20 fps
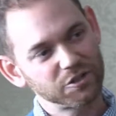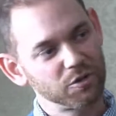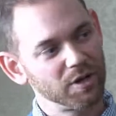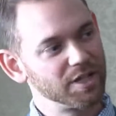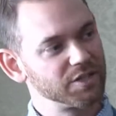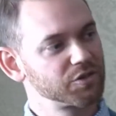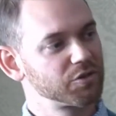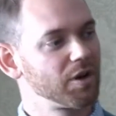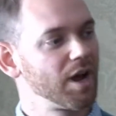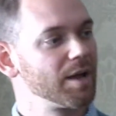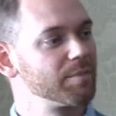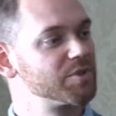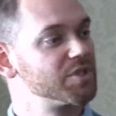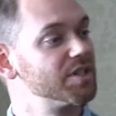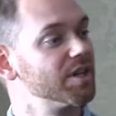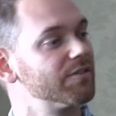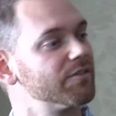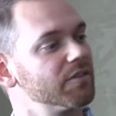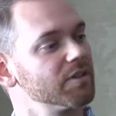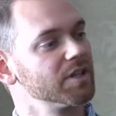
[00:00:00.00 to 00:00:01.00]
transcribes
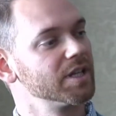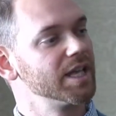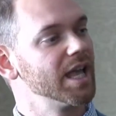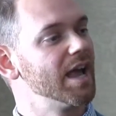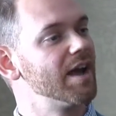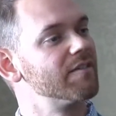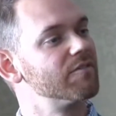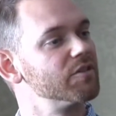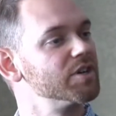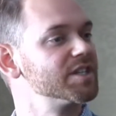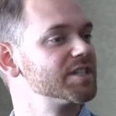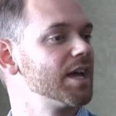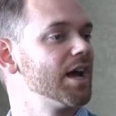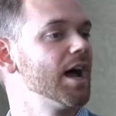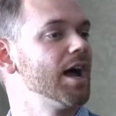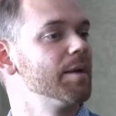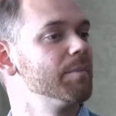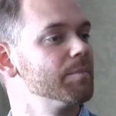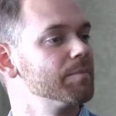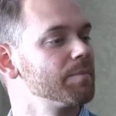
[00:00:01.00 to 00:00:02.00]
differently every
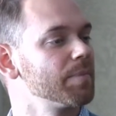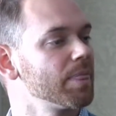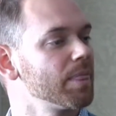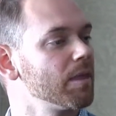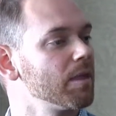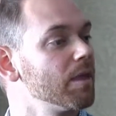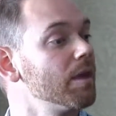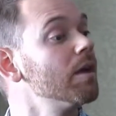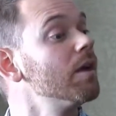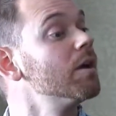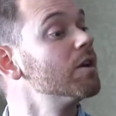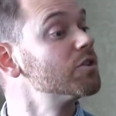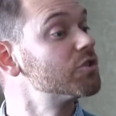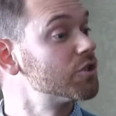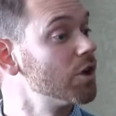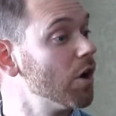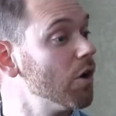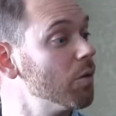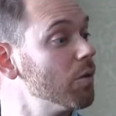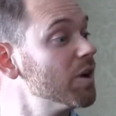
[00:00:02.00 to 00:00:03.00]
time.
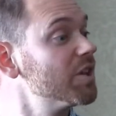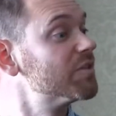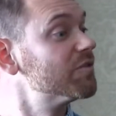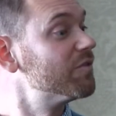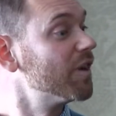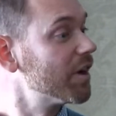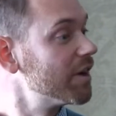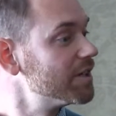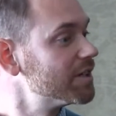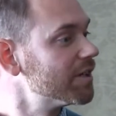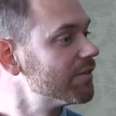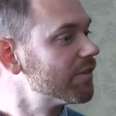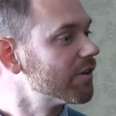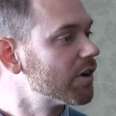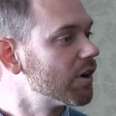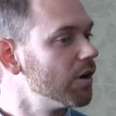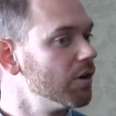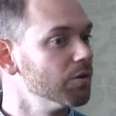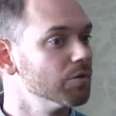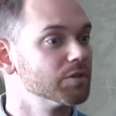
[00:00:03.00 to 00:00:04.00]
So it's very
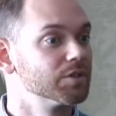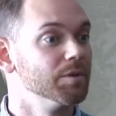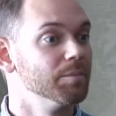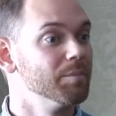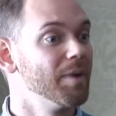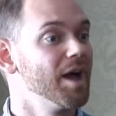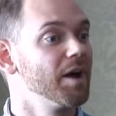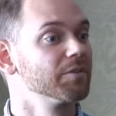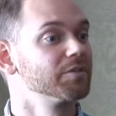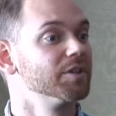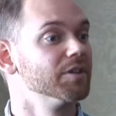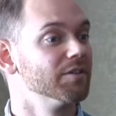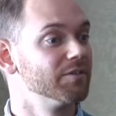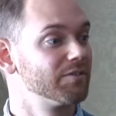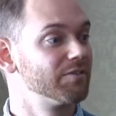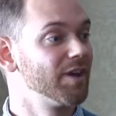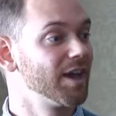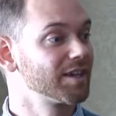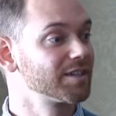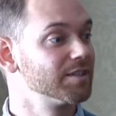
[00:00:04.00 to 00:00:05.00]
difficult to mount an
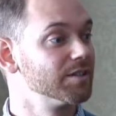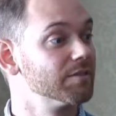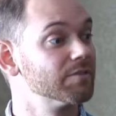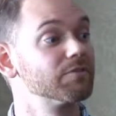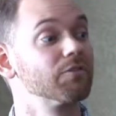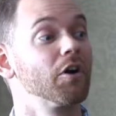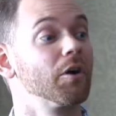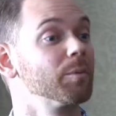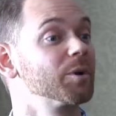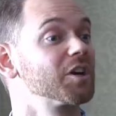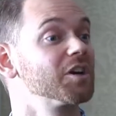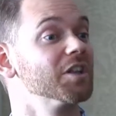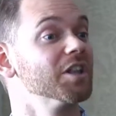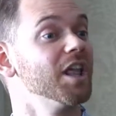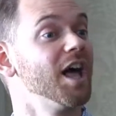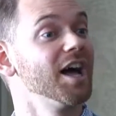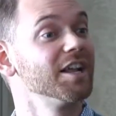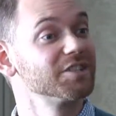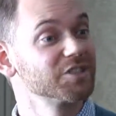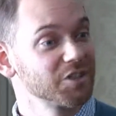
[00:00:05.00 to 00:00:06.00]
effective
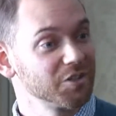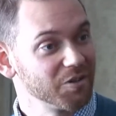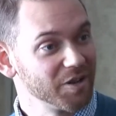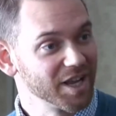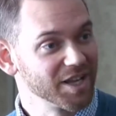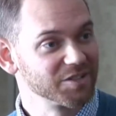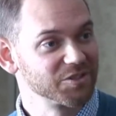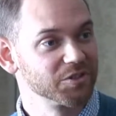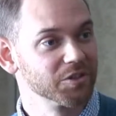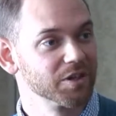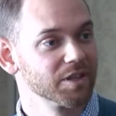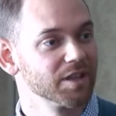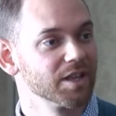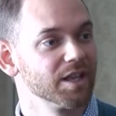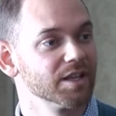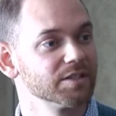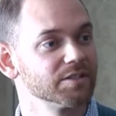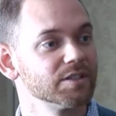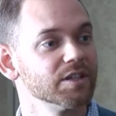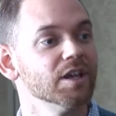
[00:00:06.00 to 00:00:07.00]
pharmacological answer to
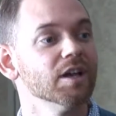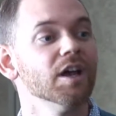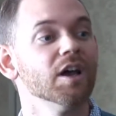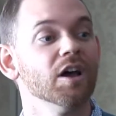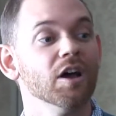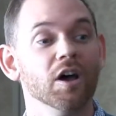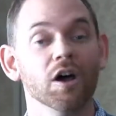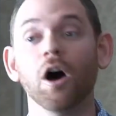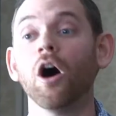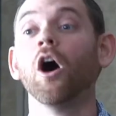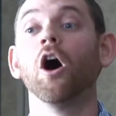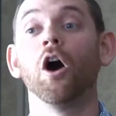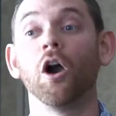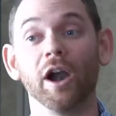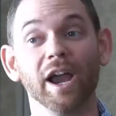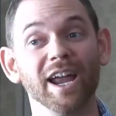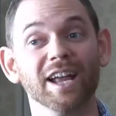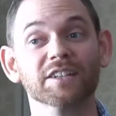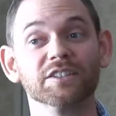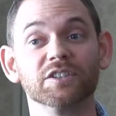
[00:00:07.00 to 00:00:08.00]
this.
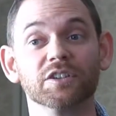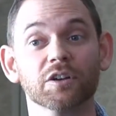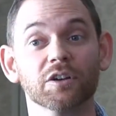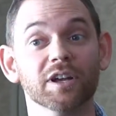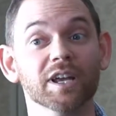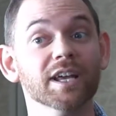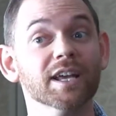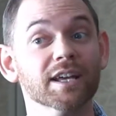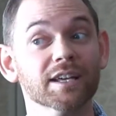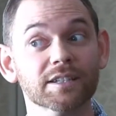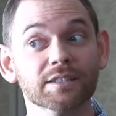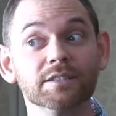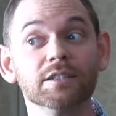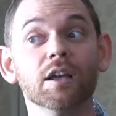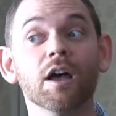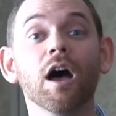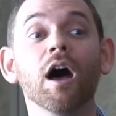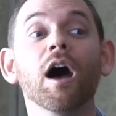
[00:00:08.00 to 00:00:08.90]
Our answer is